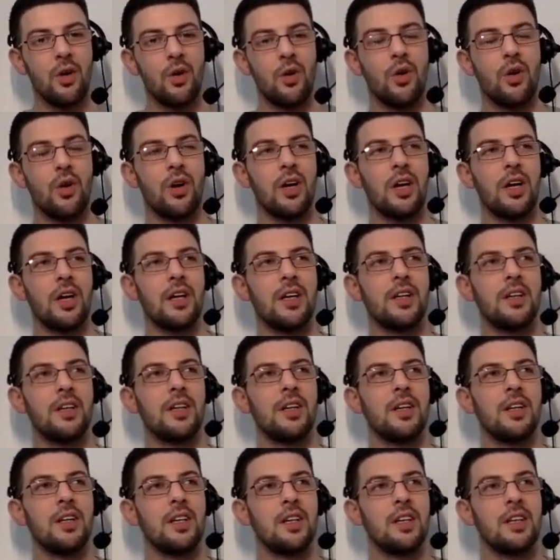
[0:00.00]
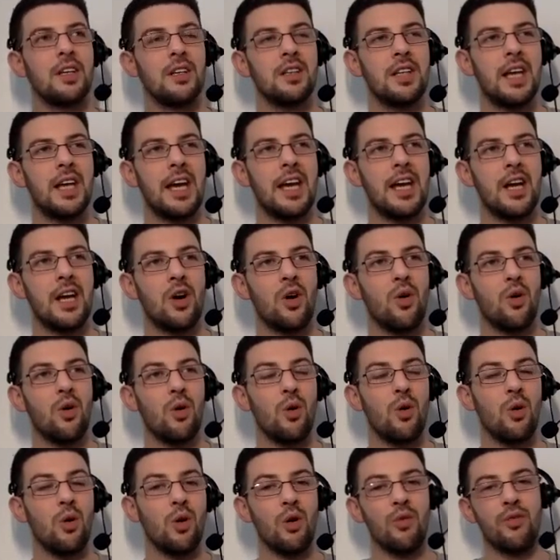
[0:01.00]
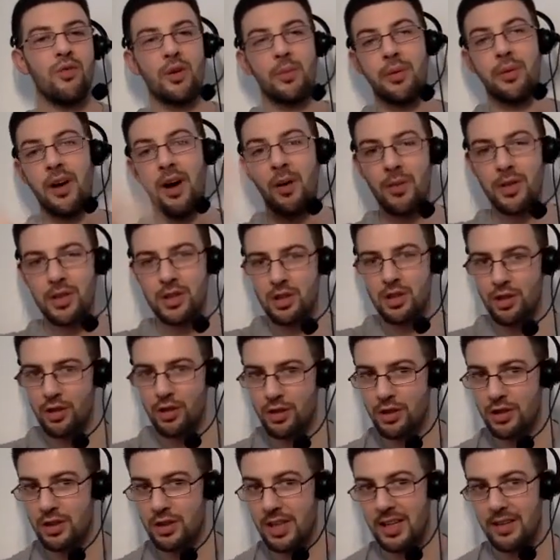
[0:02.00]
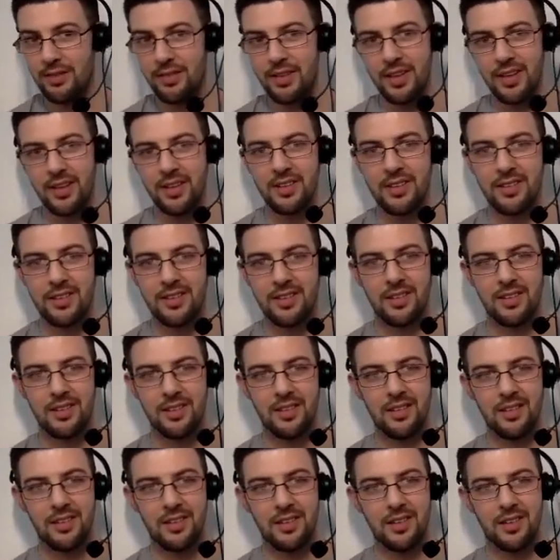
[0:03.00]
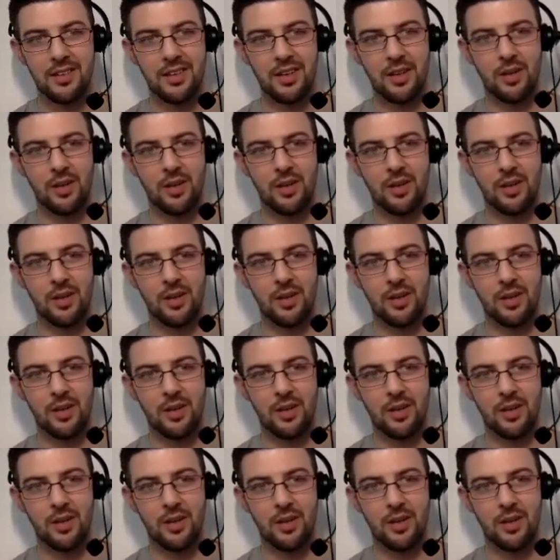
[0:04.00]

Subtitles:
or they overpromise and underdeliver. They